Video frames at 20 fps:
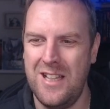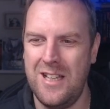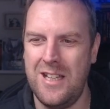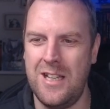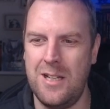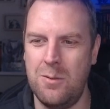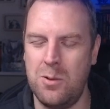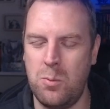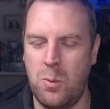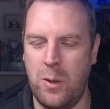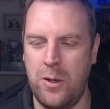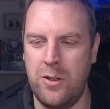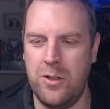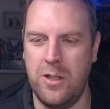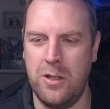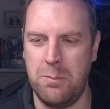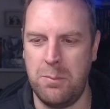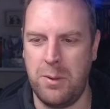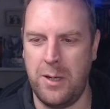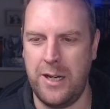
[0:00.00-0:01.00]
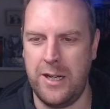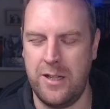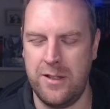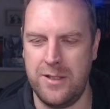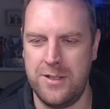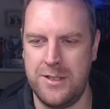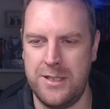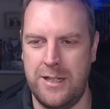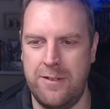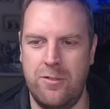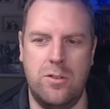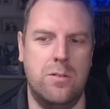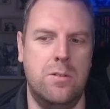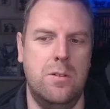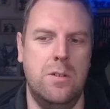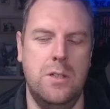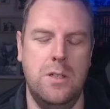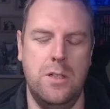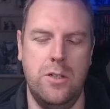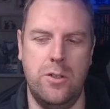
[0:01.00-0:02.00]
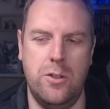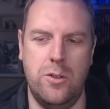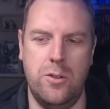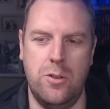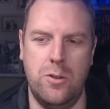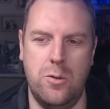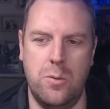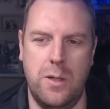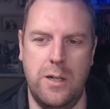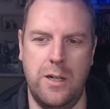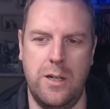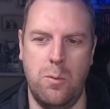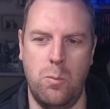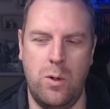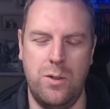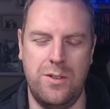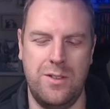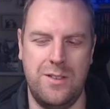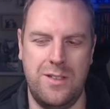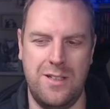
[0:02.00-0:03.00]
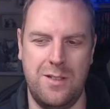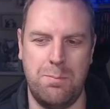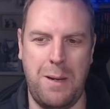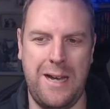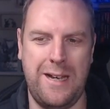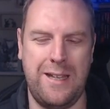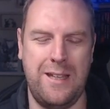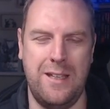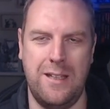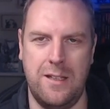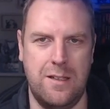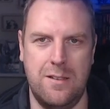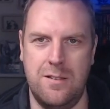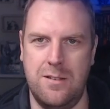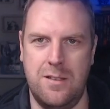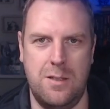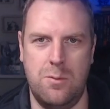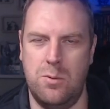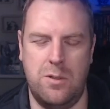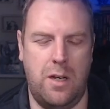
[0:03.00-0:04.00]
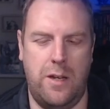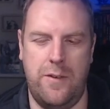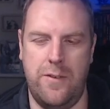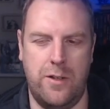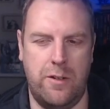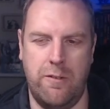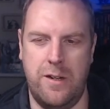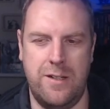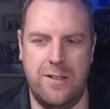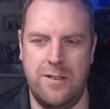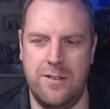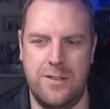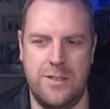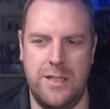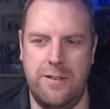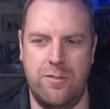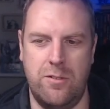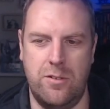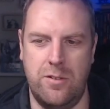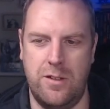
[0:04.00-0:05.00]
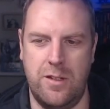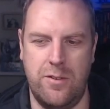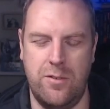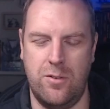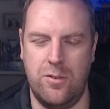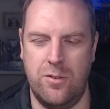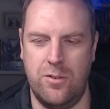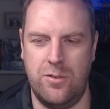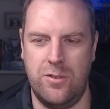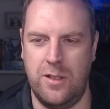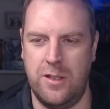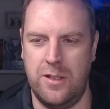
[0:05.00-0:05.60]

he was woken up by another general who wanted his backing because he was like the greatest general, and he thought